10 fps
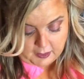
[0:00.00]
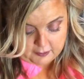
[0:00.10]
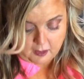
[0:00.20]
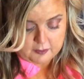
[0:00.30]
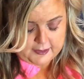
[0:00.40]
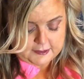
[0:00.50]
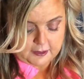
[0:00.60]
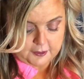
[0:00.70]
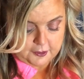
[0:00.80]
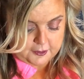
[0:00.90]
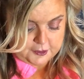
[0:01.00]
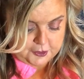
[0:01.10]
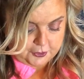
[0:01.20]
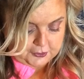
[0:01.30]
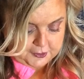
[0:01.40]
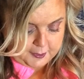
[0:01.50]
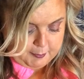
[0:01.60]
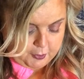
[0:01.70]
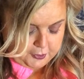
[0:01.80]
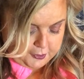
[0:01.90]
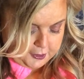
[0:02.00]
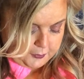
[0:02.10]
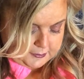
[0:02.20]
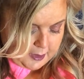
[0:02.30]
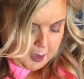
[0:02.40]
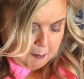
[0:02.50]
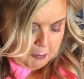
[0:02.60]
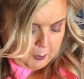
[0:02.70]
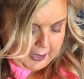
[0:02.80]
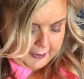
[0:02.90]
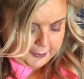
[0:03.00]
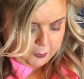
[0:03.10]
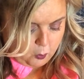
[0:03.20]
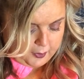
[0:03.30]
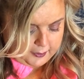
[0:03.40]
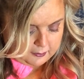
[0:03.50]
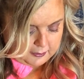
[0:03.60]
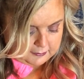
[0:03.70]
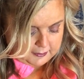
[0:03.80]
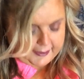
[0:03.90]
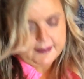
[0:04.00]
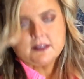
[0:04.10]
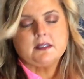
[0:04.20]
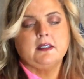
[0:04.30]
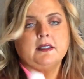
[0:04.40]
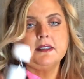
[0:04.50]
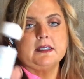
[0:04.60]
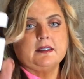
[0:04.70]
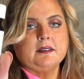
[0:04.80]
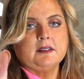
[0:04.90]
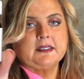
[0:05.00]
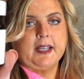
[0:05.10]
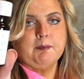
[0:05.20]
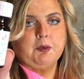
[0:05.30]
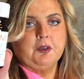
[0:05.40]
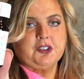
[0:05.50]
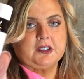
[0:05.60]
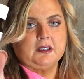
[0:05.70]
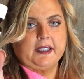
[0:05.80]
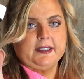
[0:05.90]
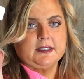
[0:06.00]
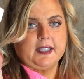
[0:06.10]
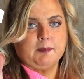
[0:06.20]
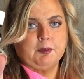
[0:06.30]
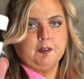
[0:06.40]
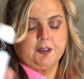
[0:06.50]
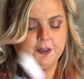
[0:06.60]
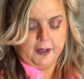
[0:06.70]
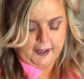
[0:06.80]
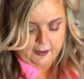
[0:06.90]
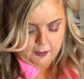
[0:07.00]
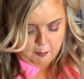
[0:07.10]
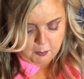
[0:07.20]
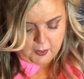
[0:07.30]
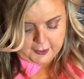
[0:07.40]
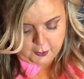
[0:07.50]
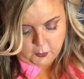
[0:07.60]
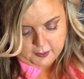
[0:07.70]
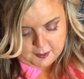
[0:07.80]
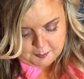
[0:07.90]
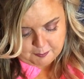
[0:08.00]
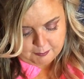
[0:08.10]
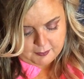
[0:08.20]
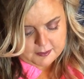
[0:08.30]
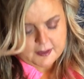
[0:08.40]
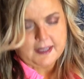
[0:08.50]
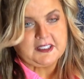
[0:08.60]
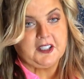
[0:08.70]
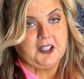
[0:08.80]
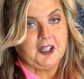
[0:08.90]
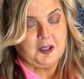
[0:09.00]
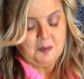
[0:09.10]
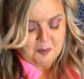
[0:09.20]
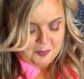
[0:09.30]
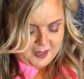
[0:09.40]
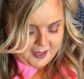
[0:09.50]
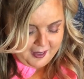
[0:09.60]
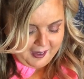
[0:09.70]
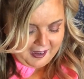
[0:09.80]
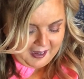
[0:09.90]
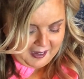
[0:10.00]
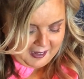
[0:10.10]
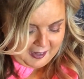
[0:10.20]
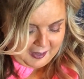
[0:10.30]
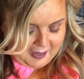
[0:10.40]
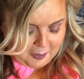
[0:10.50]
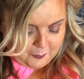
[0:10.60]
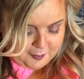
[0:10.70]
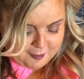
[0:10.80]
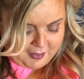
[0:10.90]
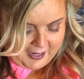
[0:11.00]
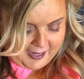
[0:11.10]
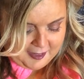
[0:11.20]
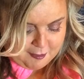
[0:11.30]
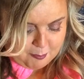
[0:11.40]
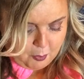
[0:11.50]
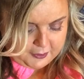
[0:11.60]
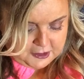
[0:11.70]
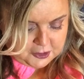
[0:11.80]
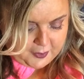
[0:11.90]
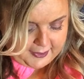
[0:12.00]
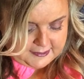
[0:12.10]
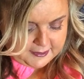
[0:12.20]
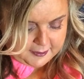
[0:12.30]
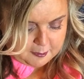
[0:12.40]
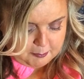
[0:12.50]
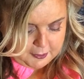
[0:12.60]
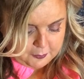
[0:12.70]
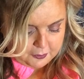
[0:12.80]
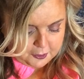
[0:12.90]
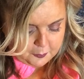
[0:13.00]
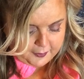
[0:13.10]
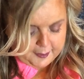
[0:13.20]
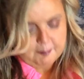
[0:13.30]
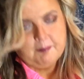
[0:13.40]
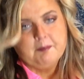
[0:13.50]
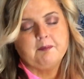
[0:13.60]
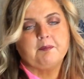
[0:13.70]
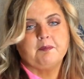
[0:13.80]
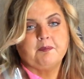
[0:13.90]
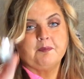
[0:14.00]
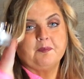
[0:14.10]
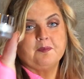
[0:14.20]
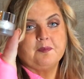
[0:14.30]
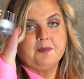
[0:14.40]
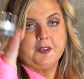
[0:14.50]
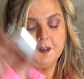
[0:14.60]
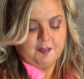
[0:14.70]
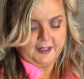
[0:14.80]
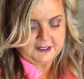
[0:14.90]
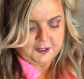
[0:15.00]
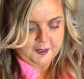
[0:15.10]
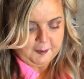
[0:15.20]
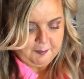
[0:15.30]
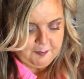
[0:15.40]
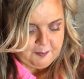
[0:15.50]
and all these are girls are going to be going to good use. Moroccan oil, a light sample, which is a light sample for your hair. Moroccan oil. Did I say that again? Uh, a Revive Moisturizing Mineral Cream. Another face cream.